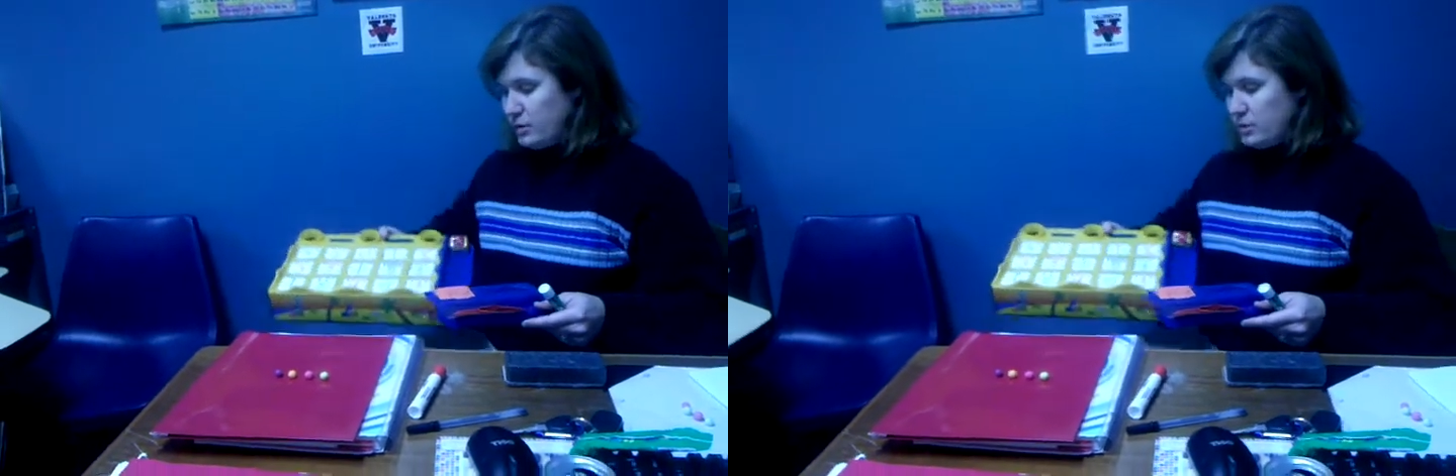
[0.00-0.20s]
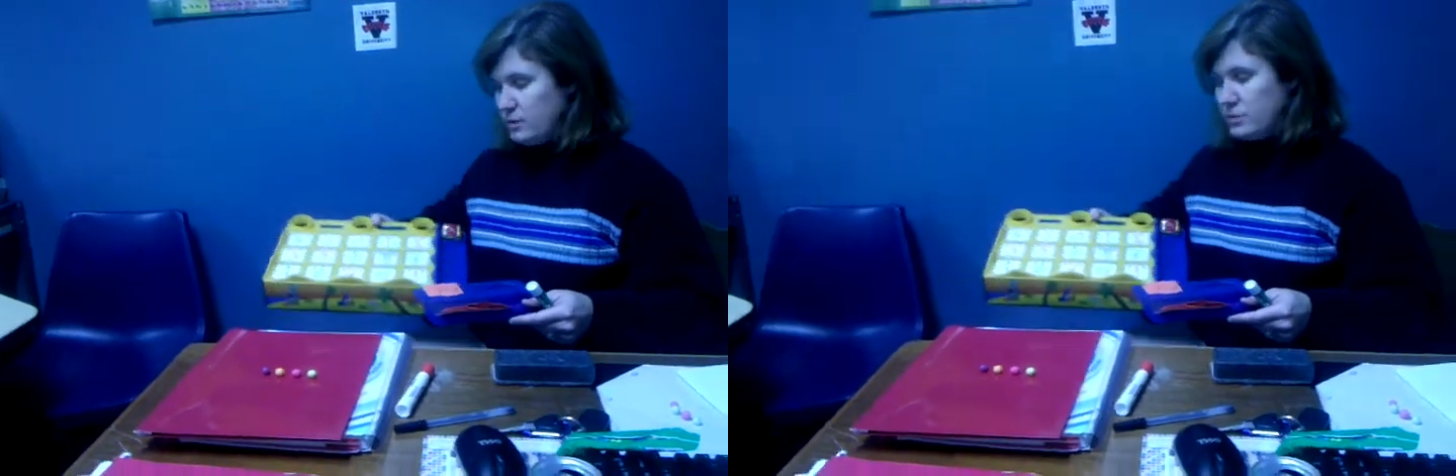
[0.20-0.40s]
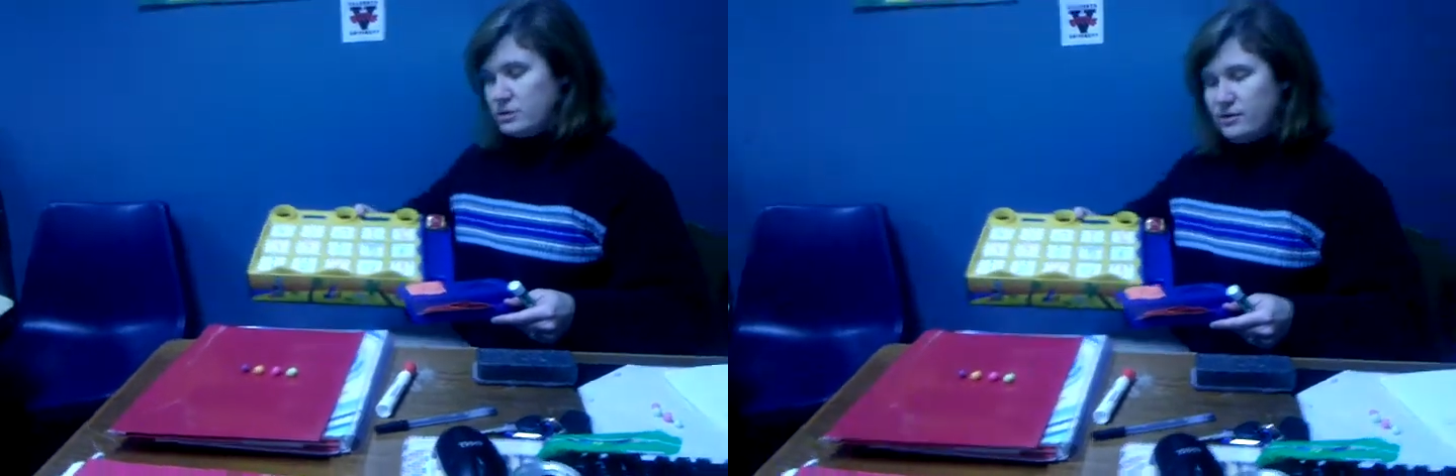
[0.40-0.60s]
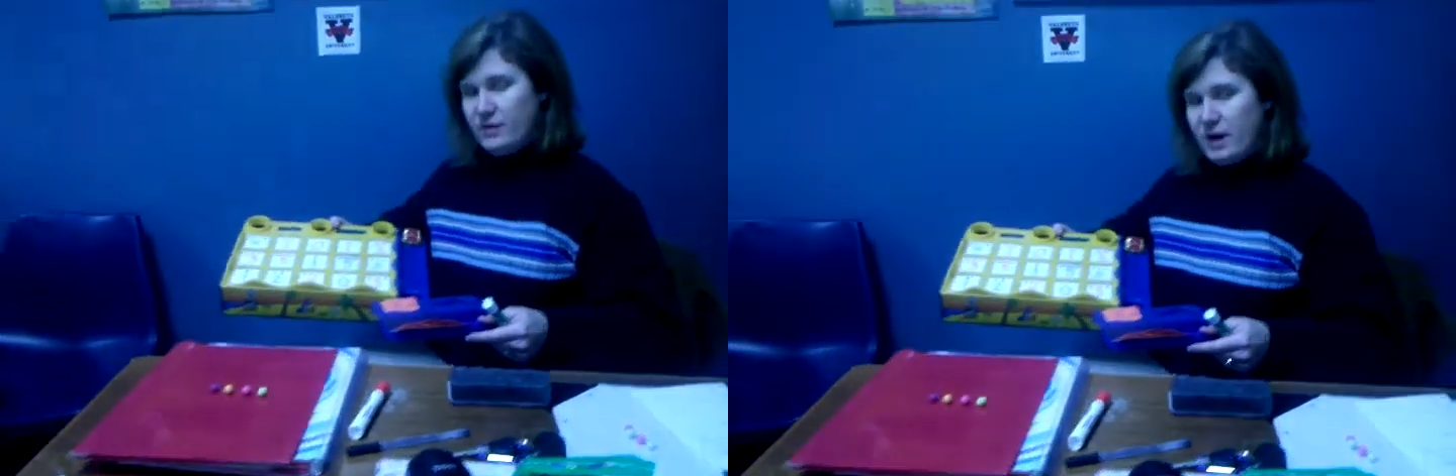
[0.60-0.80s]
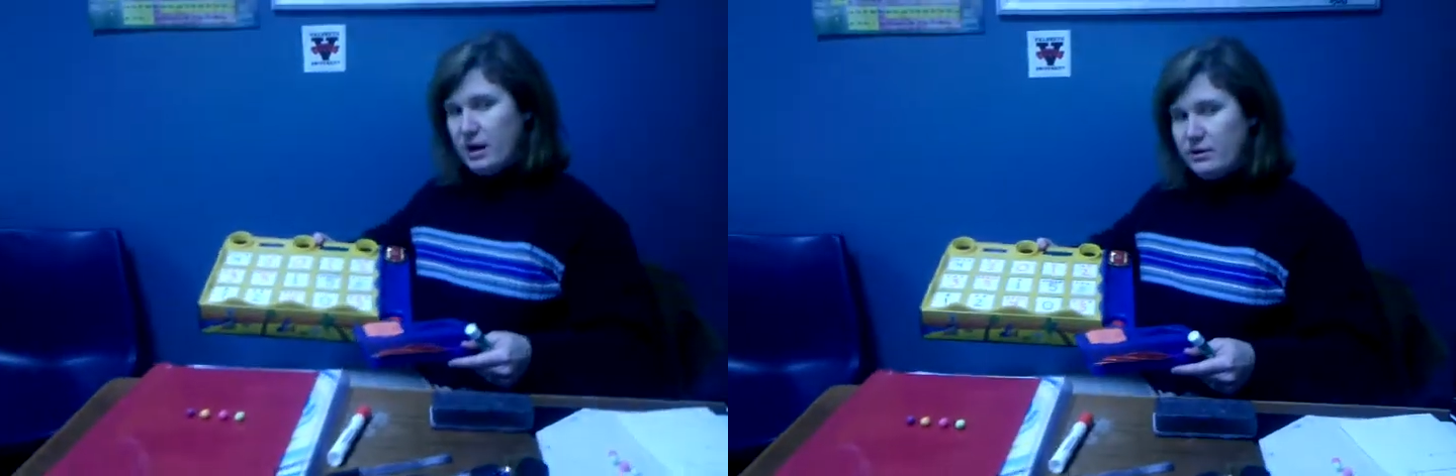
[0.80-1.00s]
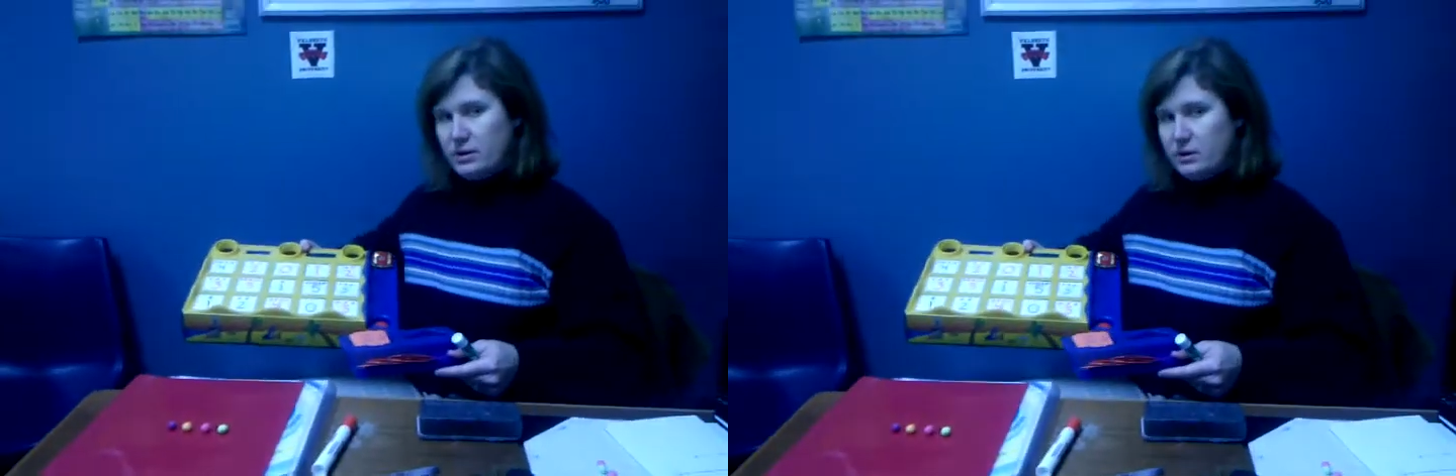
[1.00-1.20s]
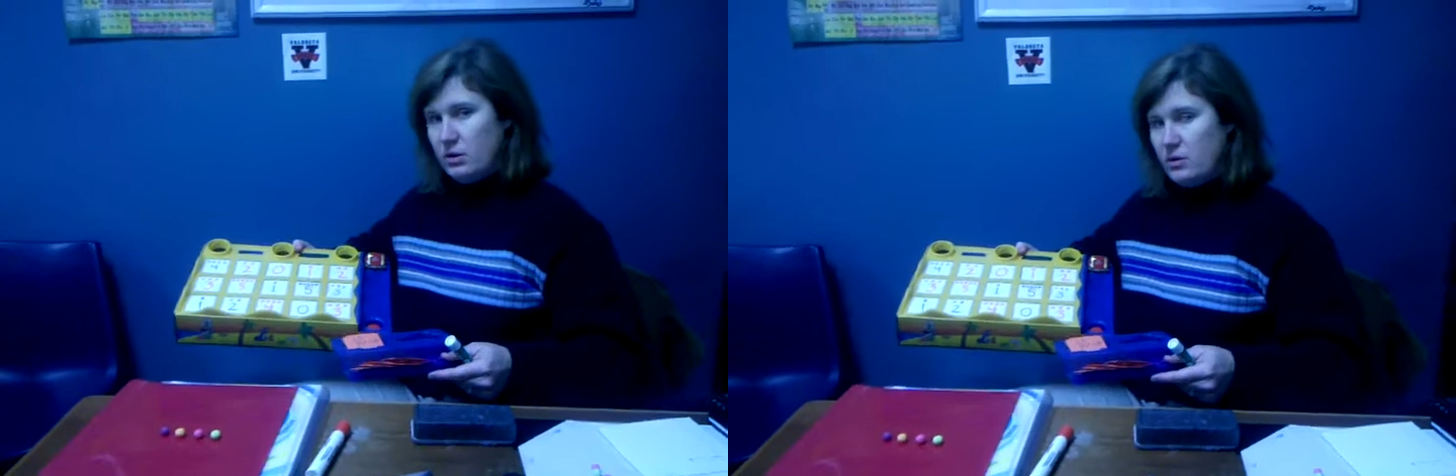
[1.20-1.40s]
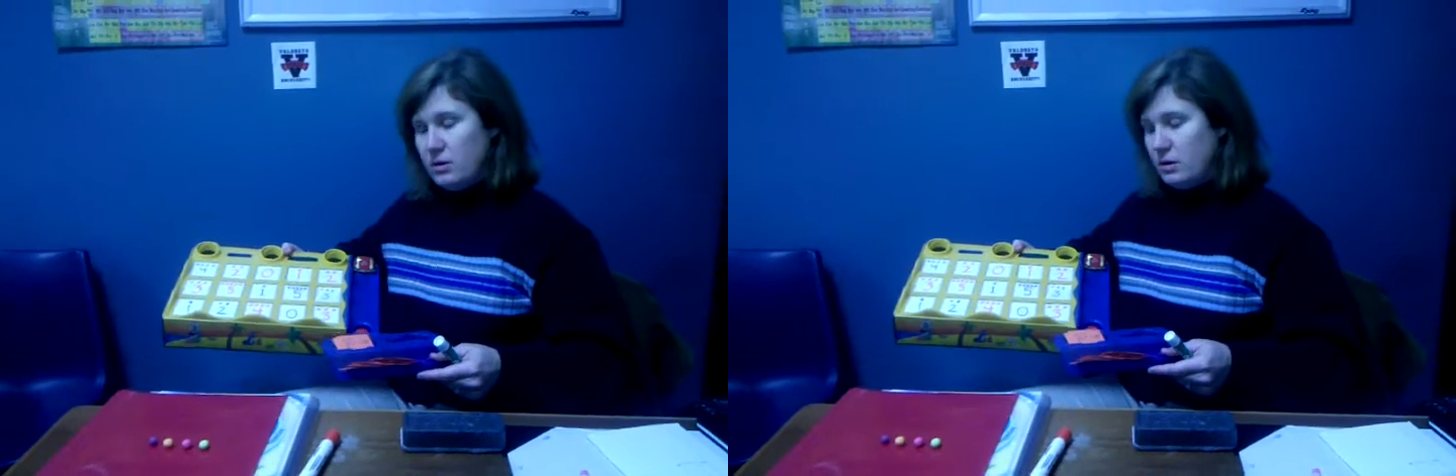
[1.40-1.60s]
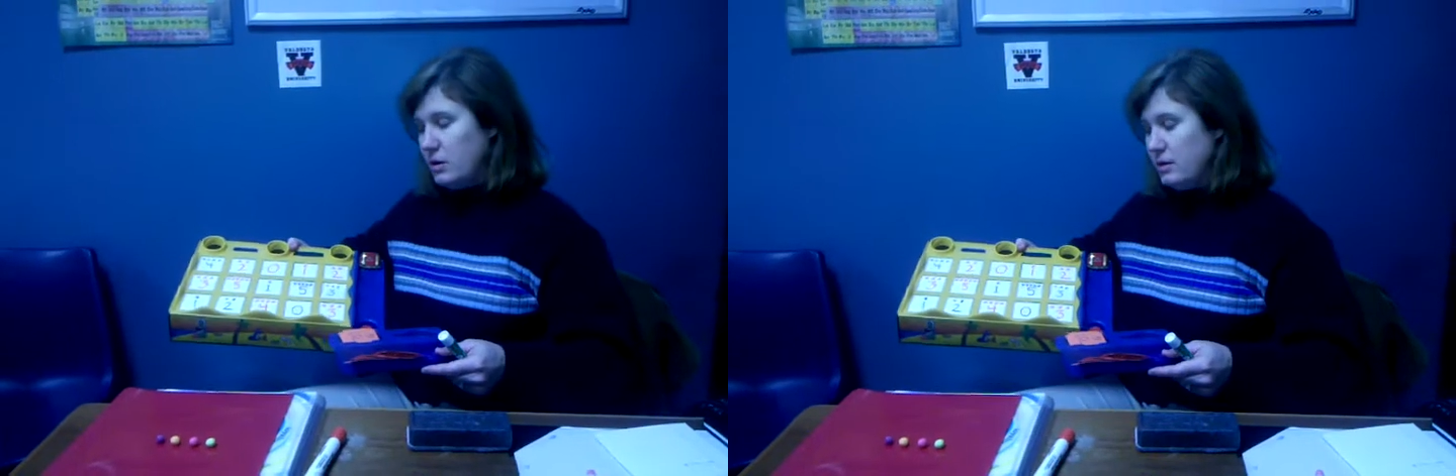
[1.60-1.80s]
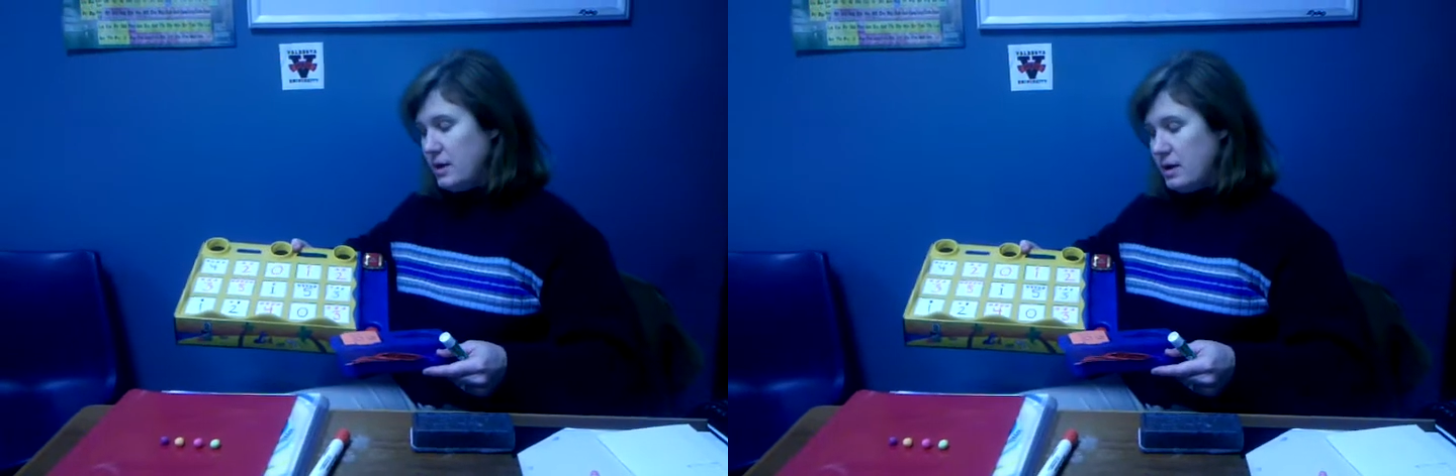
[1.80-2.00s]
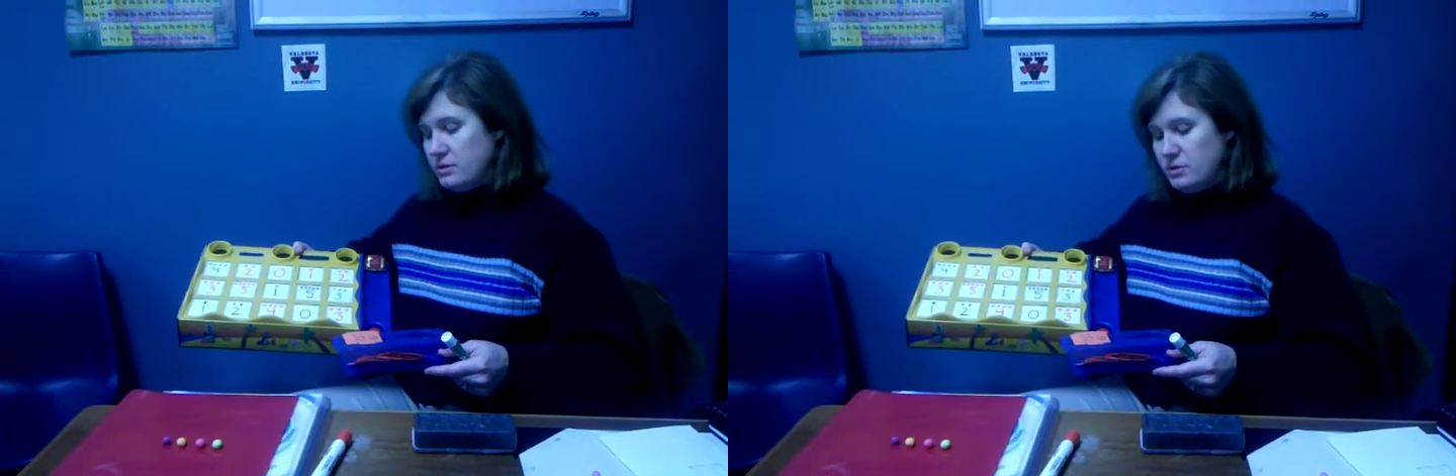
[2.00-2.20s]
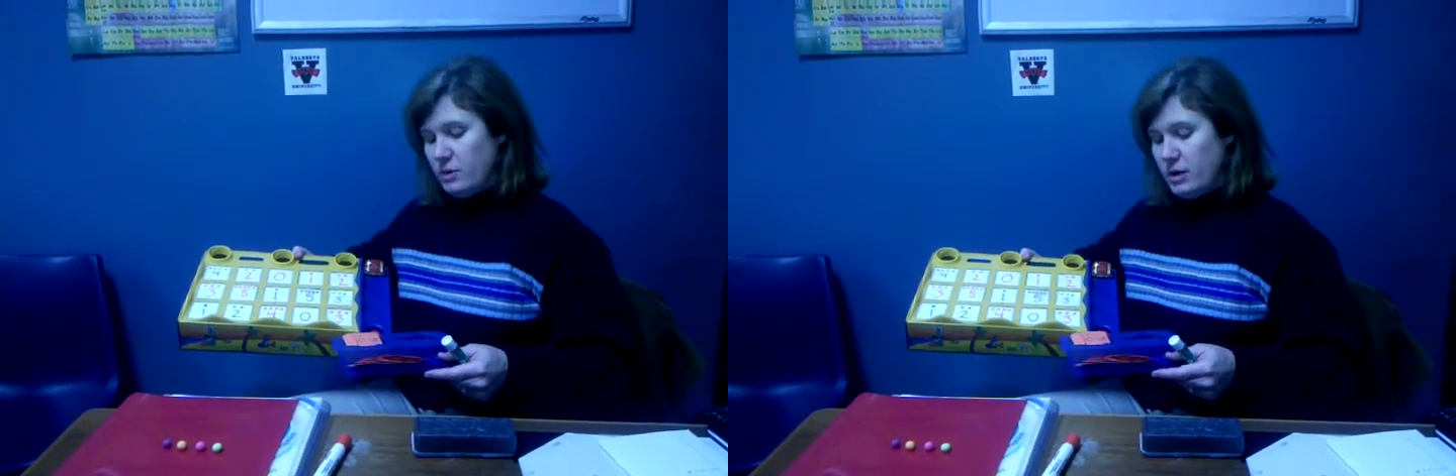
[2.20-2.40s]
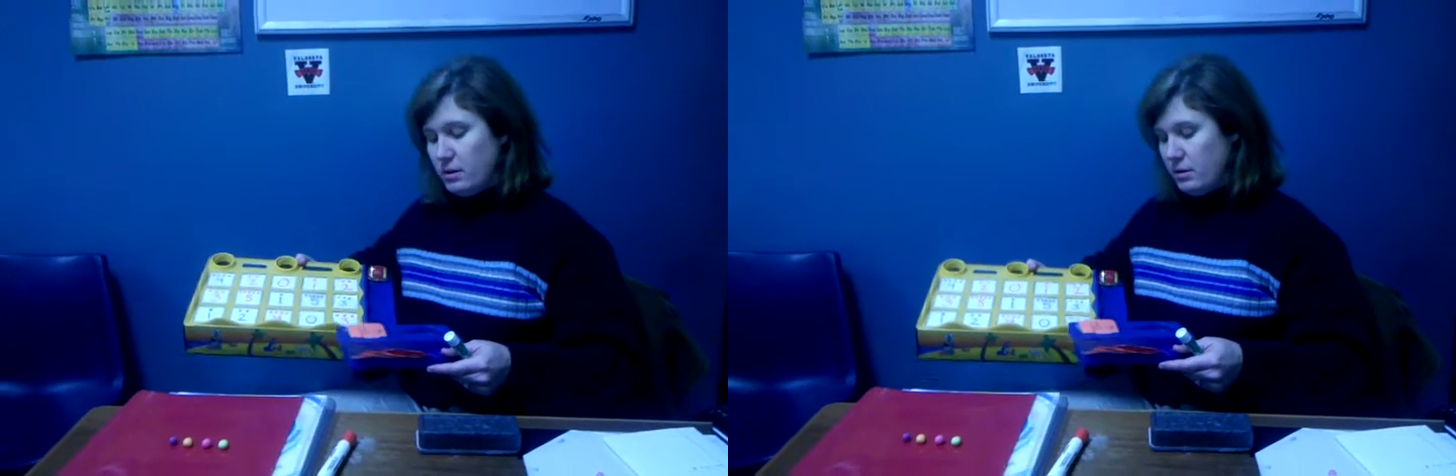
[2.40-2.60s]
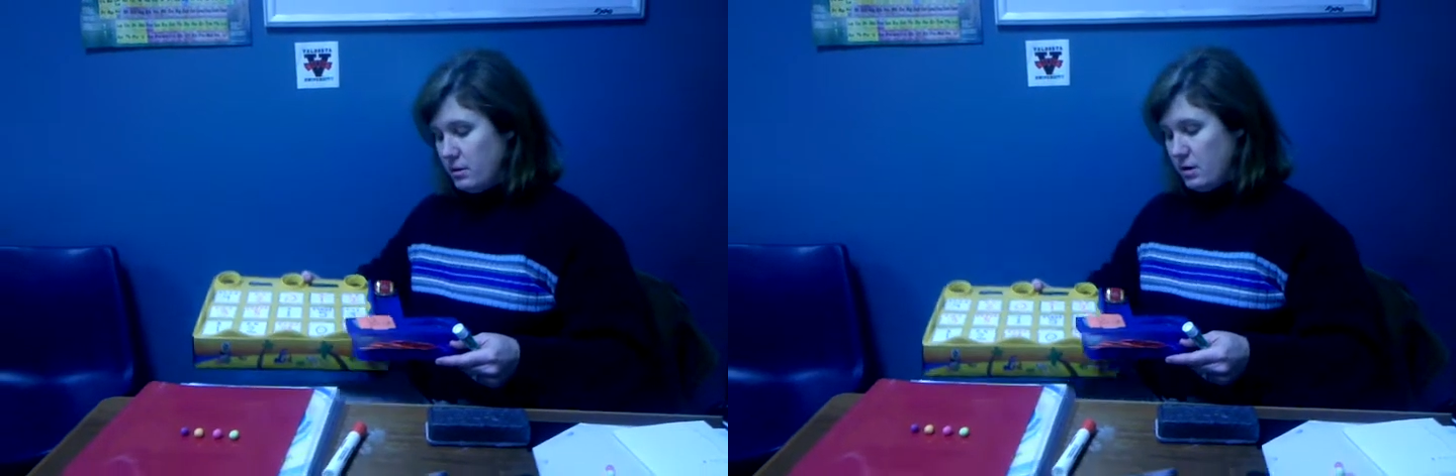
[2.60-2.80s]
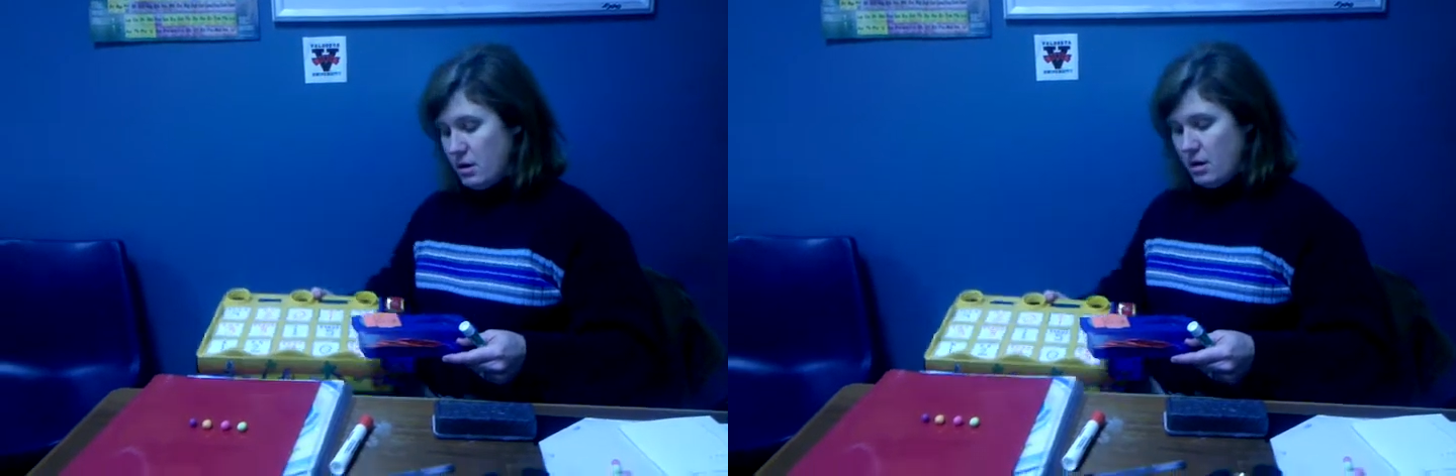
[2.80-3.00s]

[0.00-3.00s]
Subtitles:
All the numbers are 5 and lower on that as well.